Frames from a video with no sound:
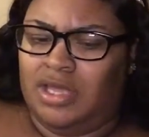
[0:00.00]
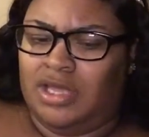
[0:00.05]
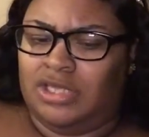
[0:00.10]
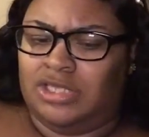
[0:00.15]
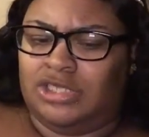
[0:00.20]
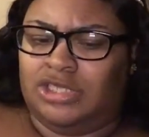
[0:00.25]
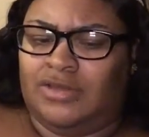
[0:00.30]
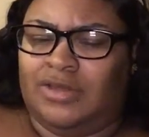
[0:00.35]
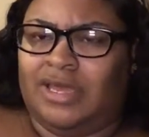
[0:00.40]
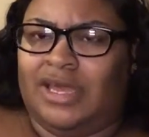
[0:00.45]

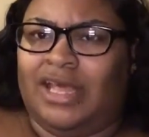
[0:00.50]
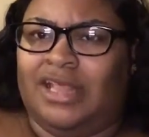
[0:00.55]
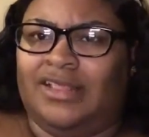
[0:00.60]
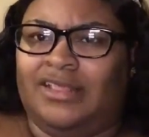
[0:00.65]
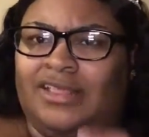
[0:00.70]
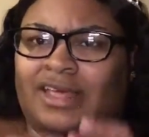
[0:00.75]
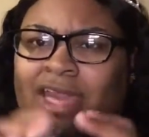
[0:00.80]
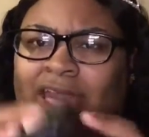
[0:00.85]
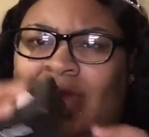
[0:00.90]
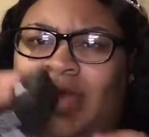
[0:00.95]
So I
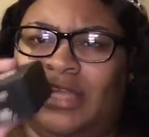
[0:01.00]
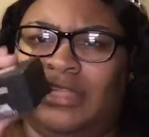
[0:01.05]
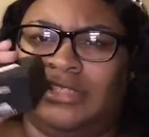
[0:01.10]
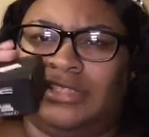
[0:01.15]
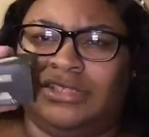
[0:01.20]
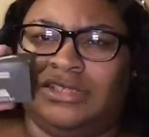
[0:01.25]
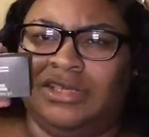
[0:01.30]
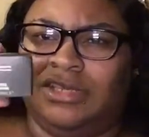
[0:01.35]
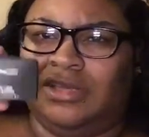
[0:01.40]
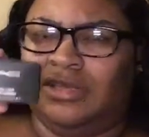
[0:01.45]
got that.
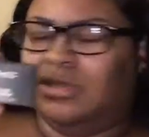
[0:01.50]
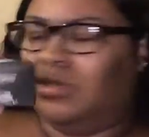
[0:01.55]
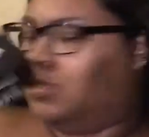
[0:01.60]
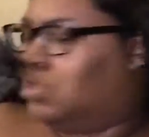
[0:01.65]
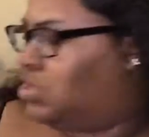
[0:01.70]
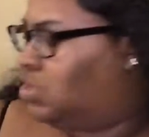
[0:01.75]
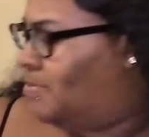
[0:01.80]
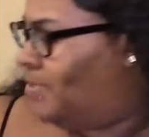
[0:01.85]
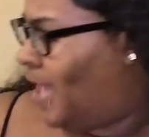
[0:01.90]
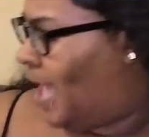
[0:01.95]

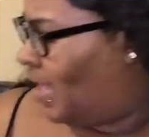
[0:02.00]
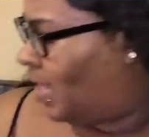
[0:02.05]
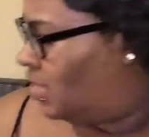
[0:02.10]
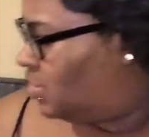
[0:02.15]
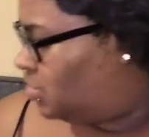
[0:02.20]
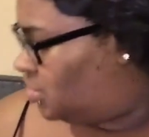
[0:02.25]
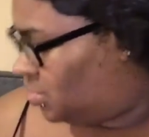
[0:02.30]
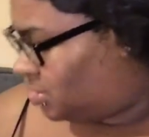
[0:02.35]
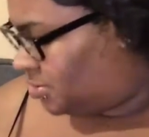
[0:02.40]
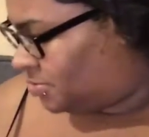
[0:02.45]
the
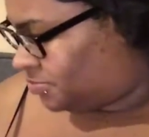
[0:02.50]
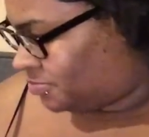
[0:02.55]
packaging.